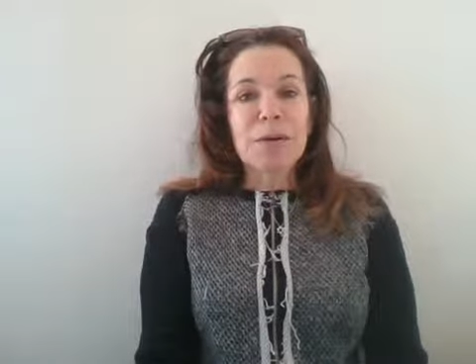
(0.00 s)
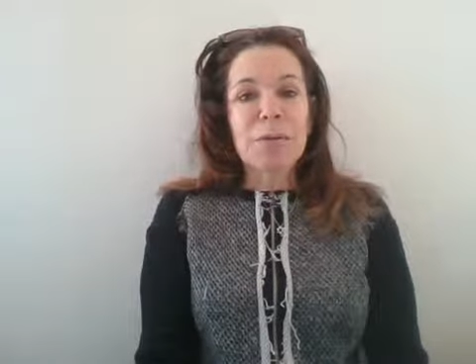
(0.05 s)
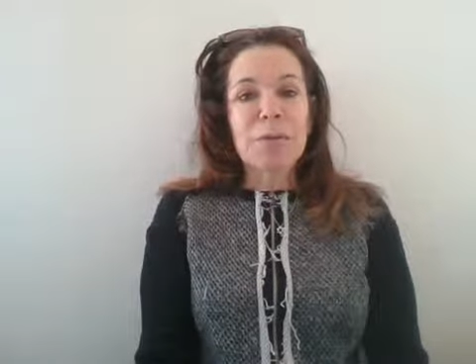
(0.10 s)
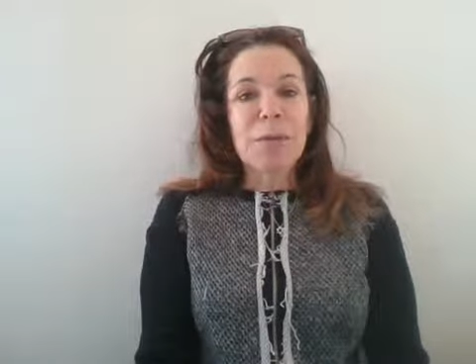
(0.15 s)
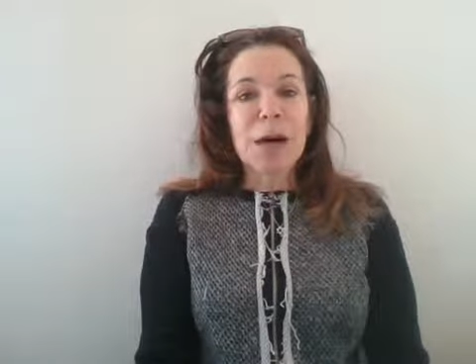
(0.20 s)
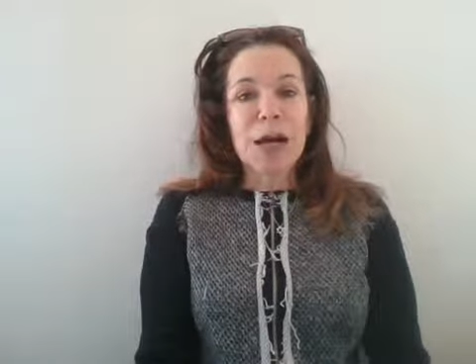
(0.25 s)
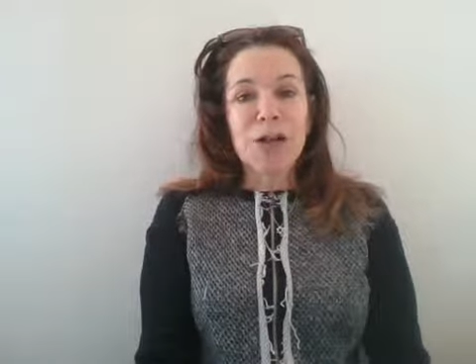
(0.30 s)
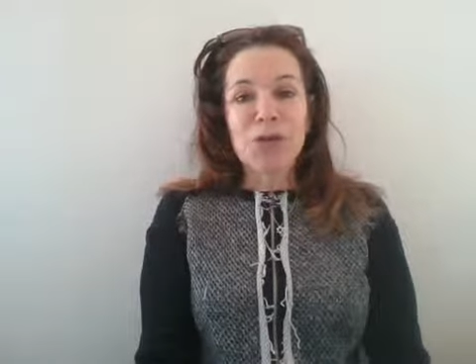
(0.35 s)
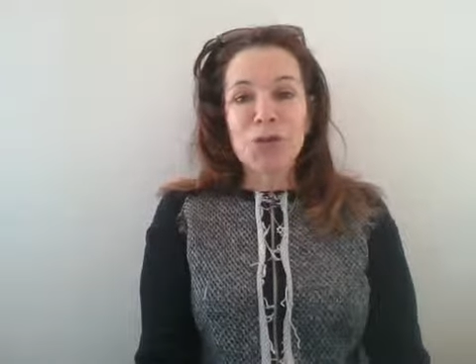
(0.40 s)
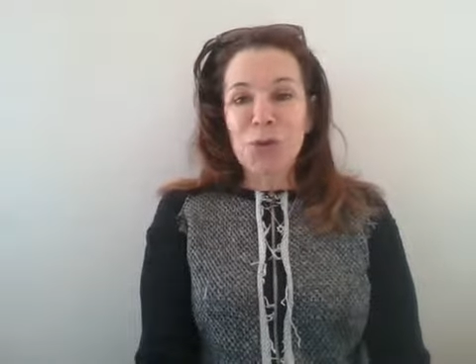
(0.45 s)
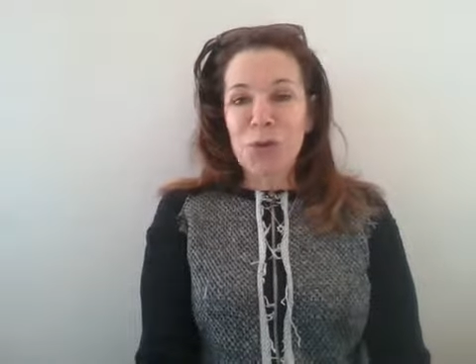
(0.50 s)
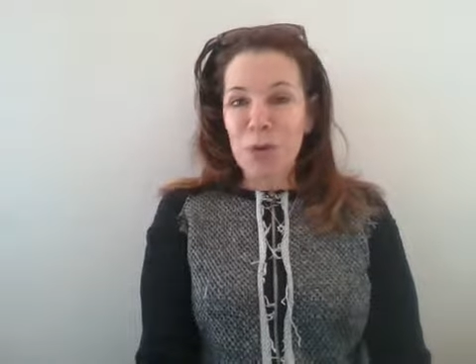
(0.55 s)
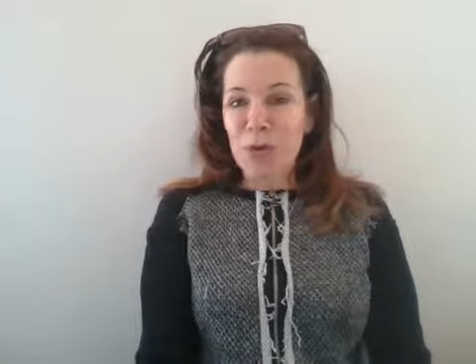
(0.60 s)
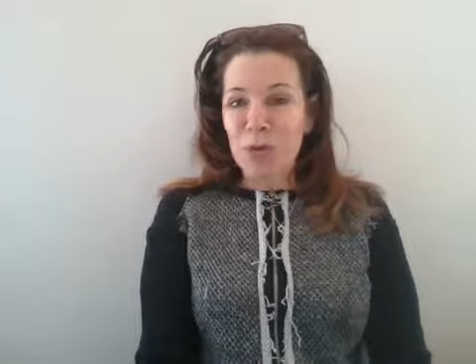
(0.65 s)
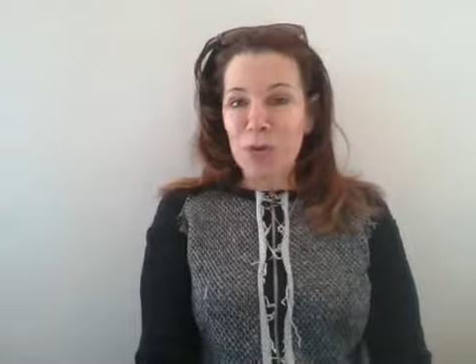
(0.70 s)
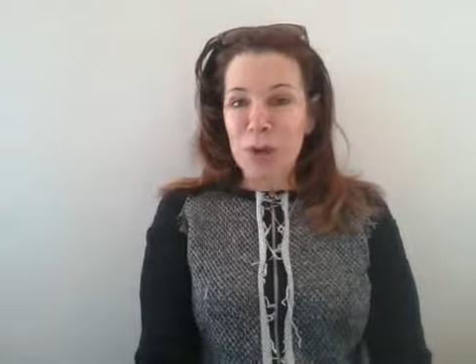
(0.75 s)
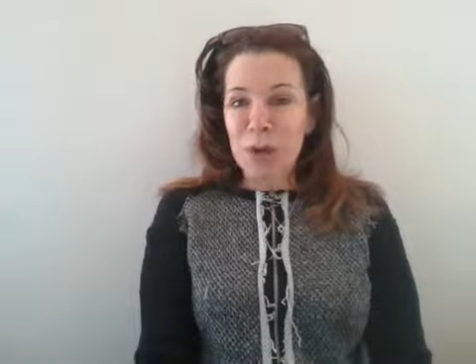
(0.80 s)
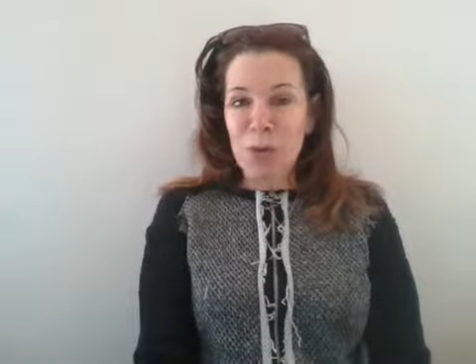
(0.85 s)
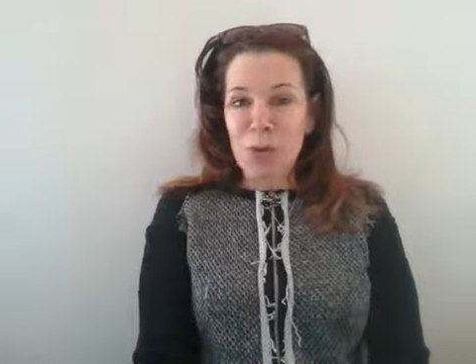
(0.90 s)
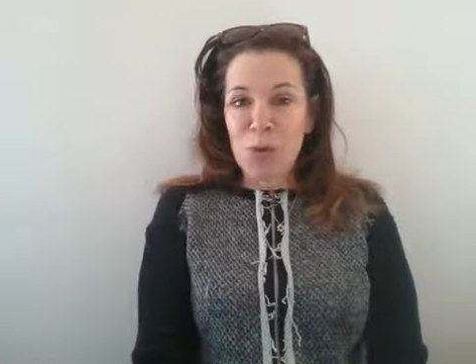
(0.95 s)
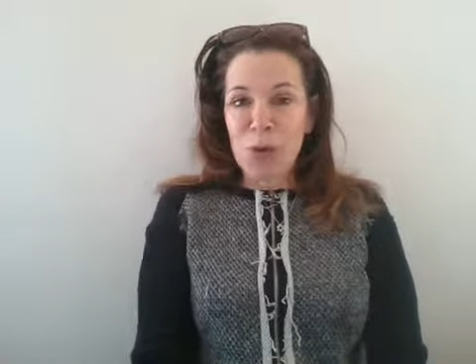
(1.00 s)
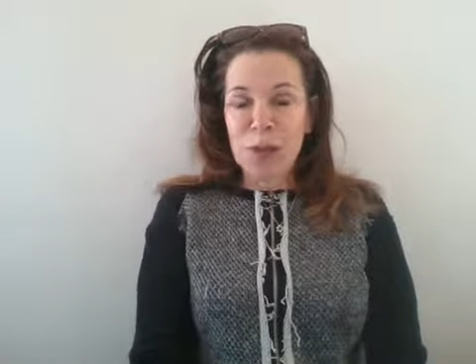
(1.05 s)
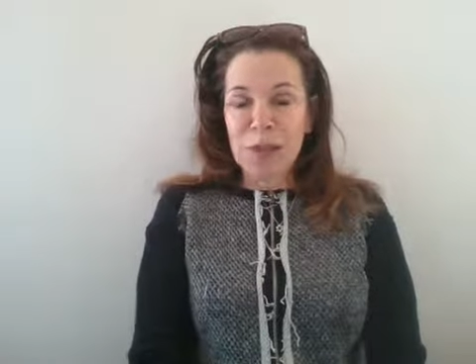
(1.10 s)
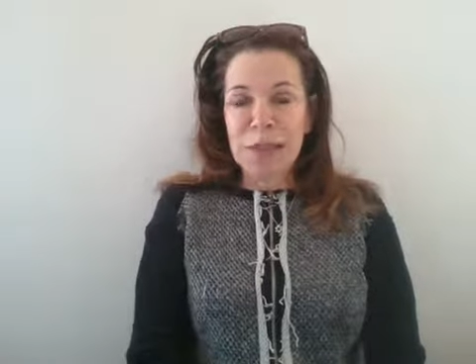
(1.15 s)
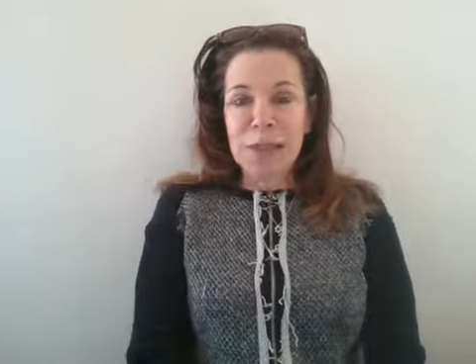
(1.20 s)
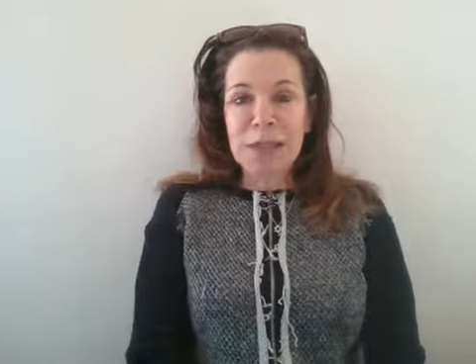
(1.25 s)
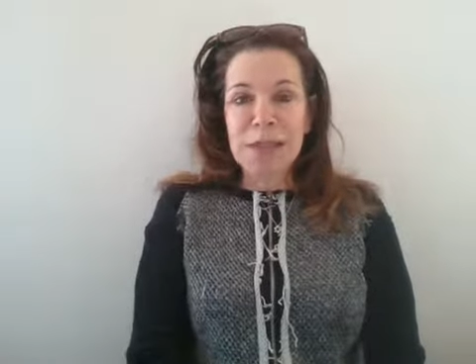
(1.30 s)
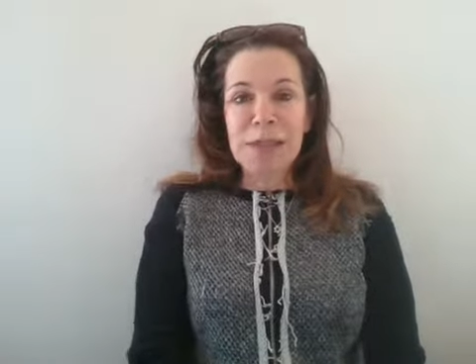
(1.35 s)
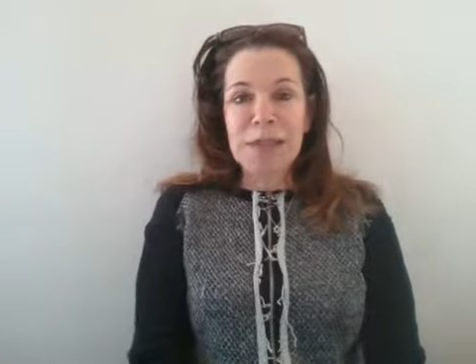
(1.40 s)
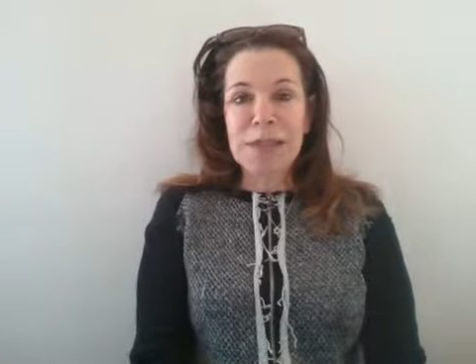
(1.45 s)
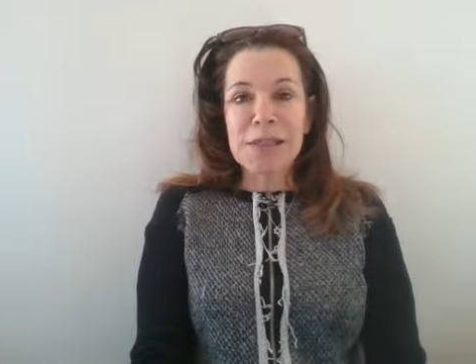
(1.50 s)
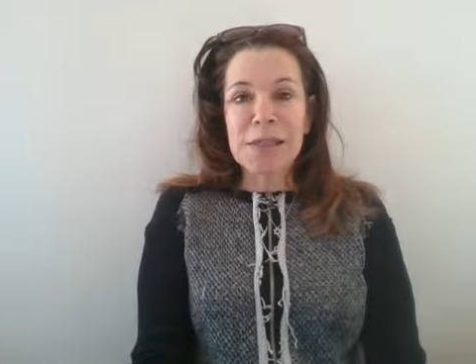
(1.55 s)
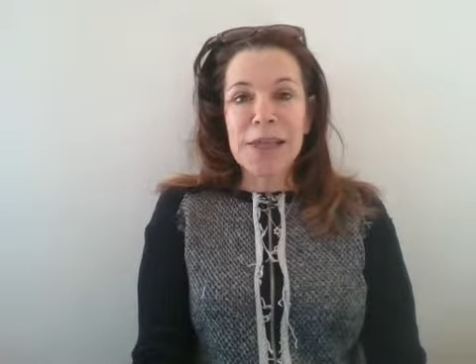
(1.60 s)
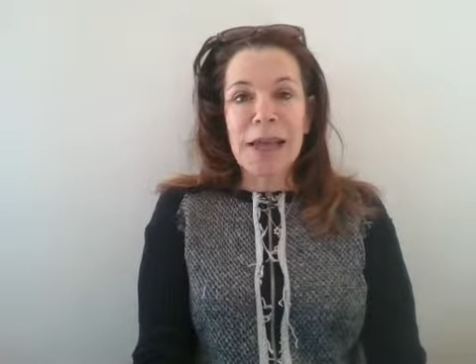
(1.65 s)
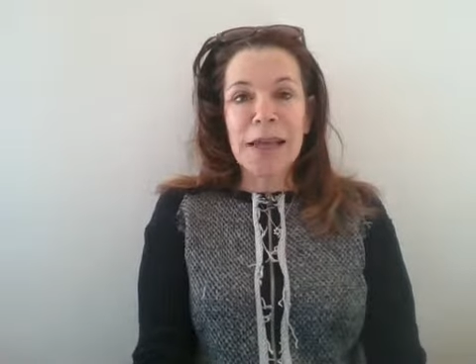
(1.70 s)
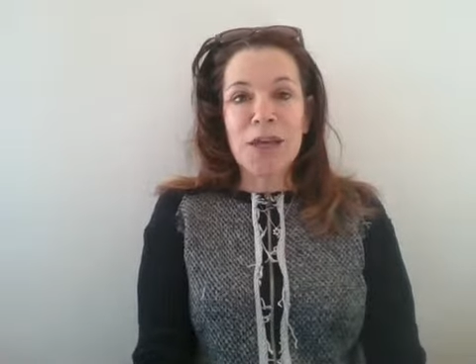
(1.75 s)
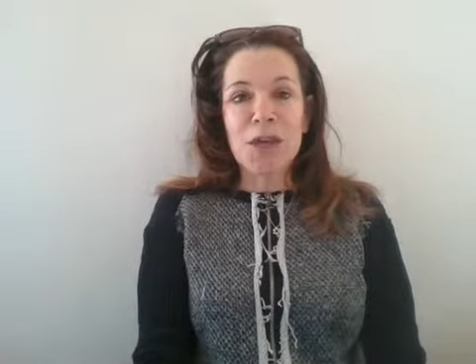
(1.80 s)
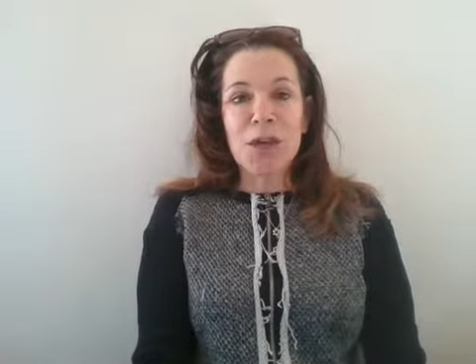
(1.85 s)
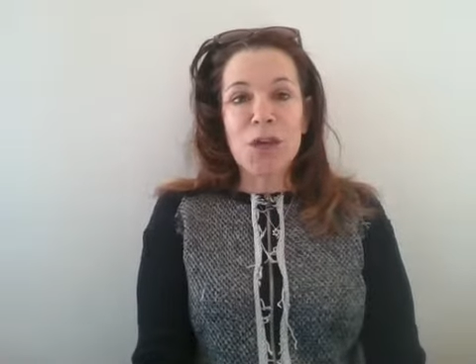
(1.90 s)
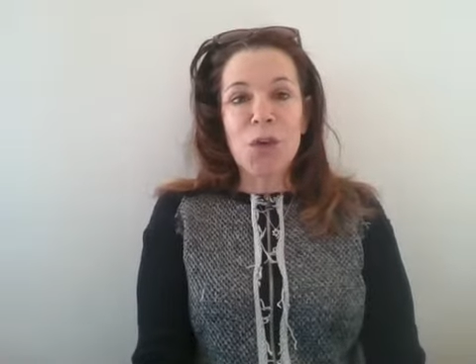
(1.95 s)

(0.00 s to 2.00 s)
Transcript: Module 3 really set